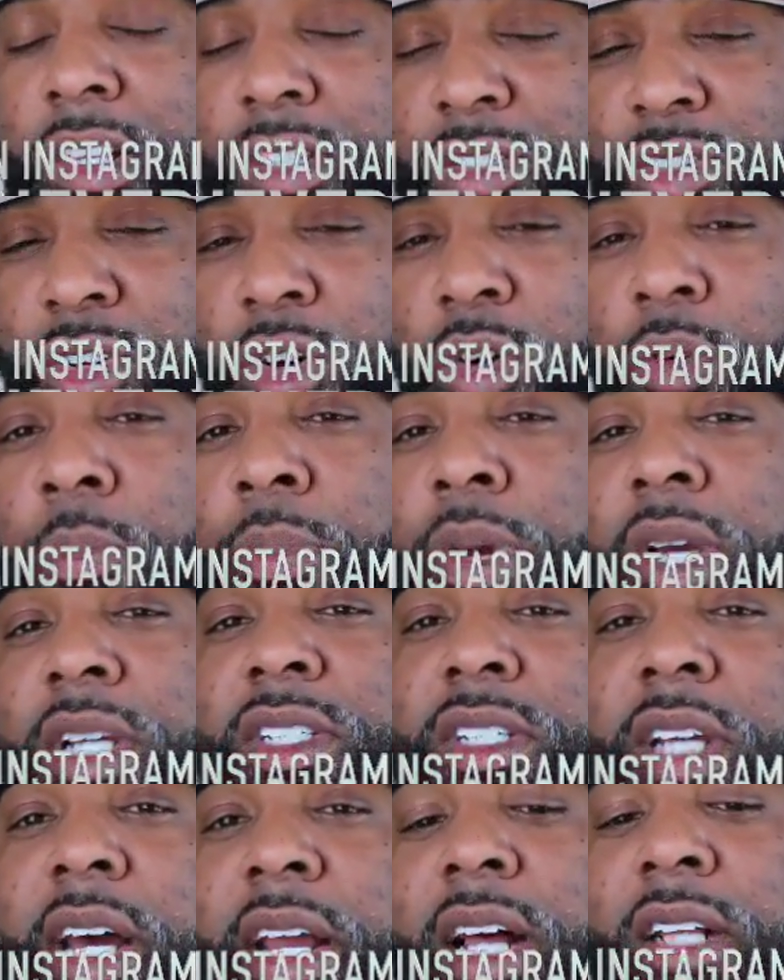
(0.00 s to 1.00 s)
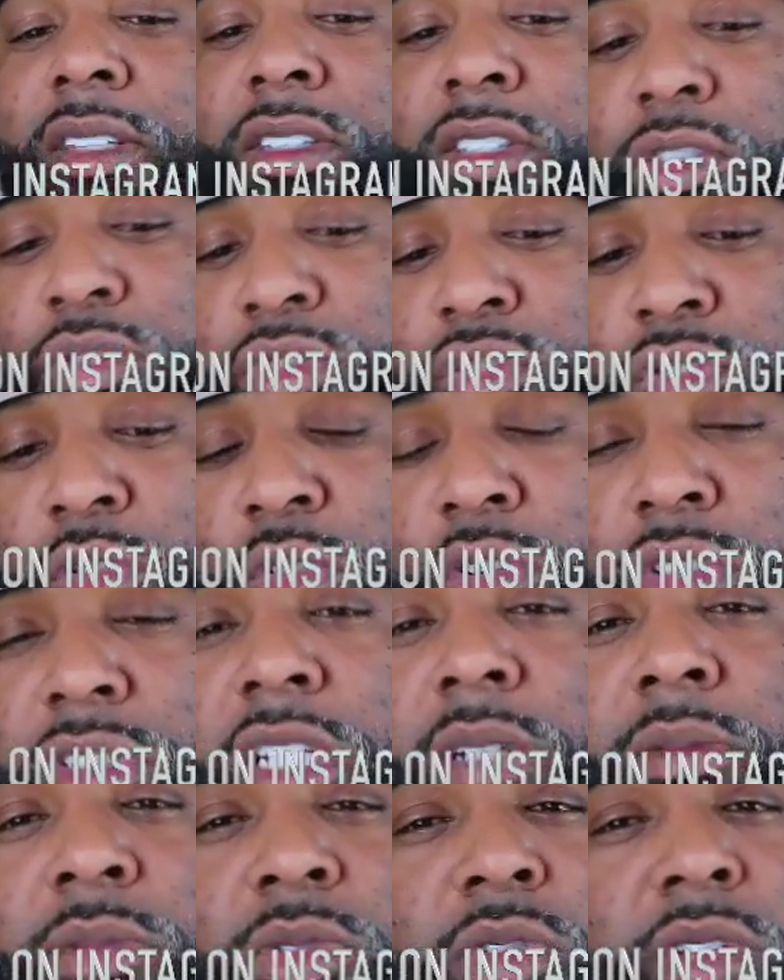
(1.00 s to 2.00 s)
So big shout out to you, George.
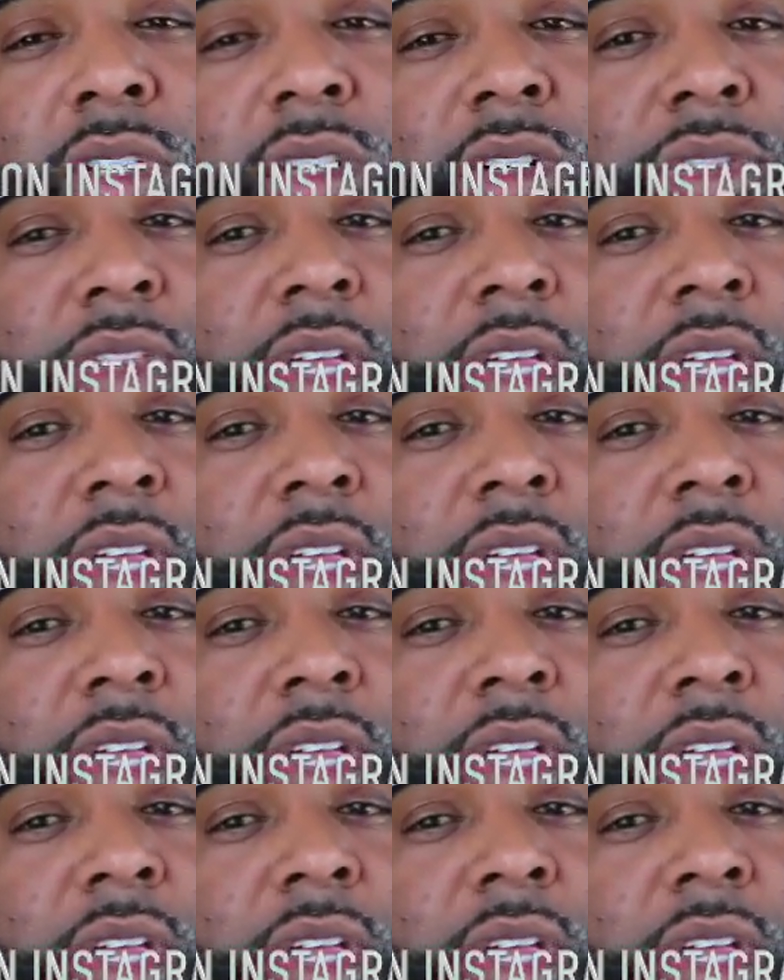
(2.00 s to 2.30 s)
Keep doing your